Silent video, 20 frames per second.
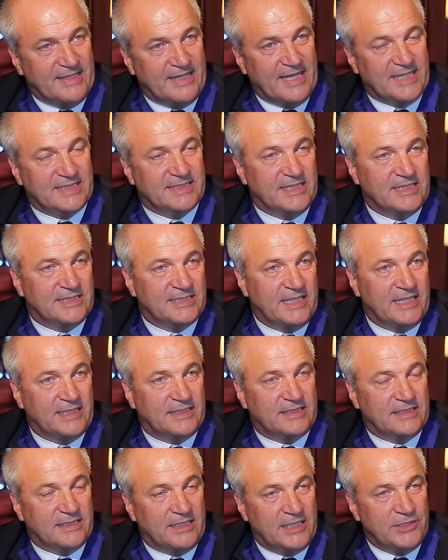As I
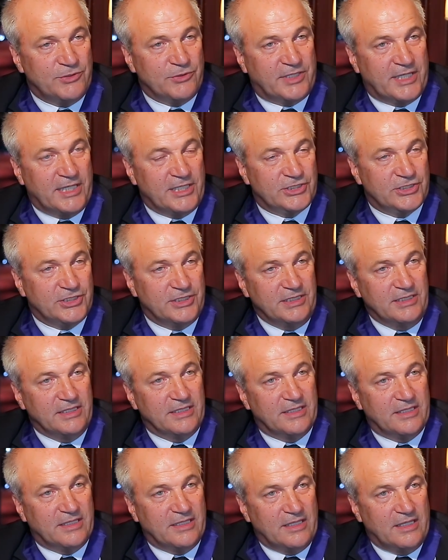said, education,
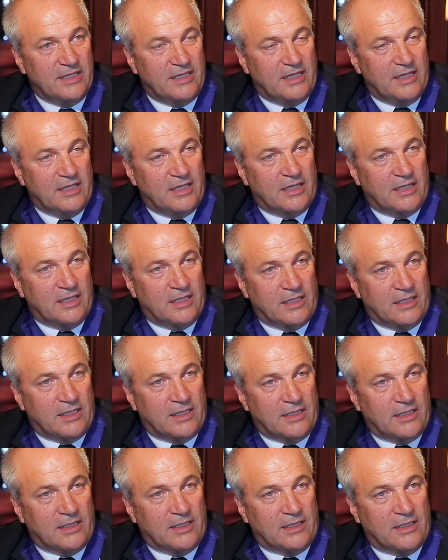
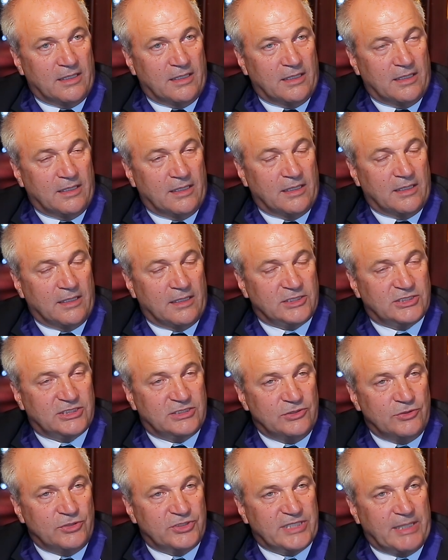uh,
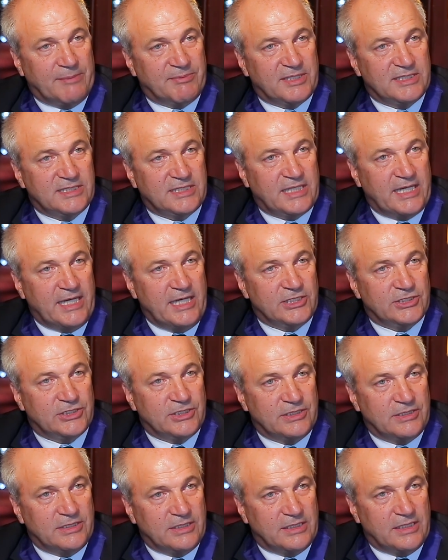new chapters
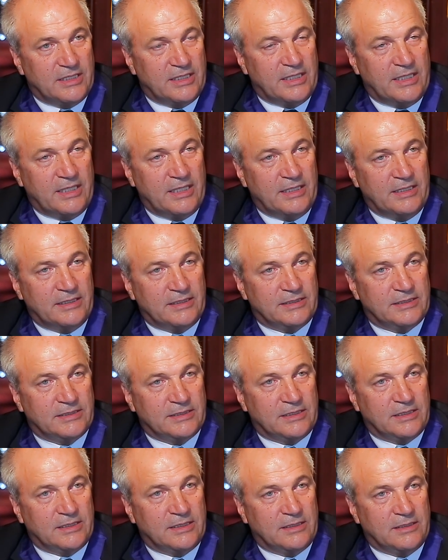creation, and
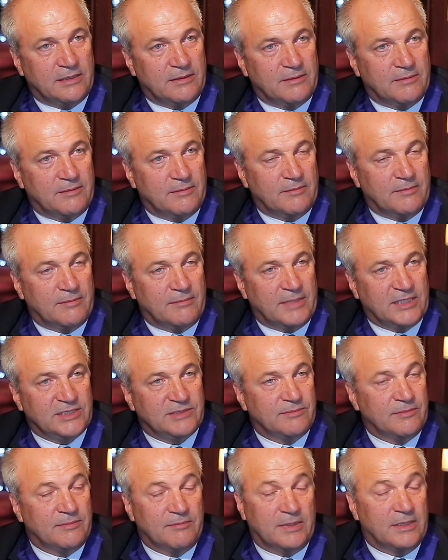uh,
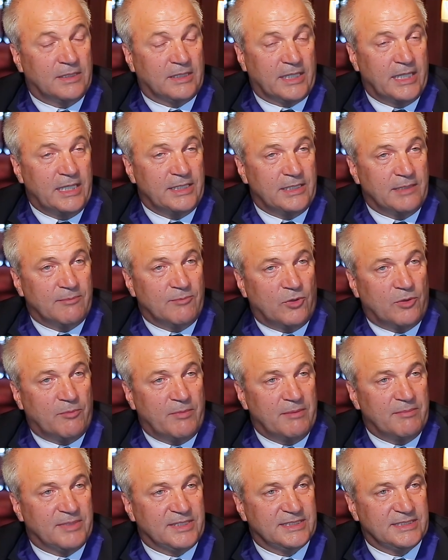much uh, creating more
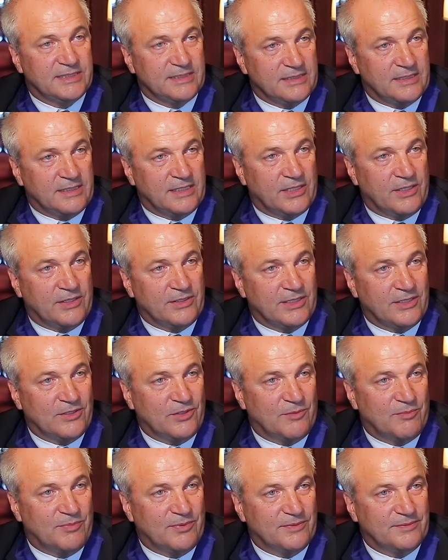members around the
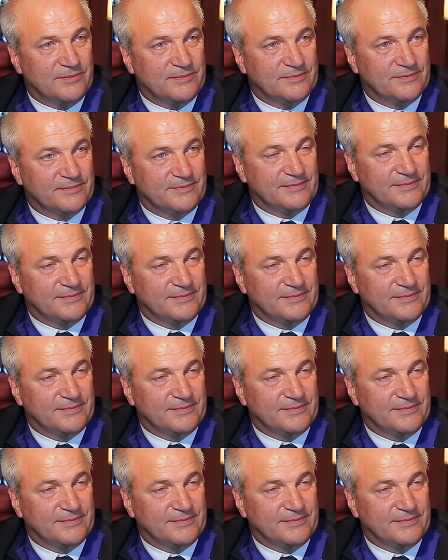globe.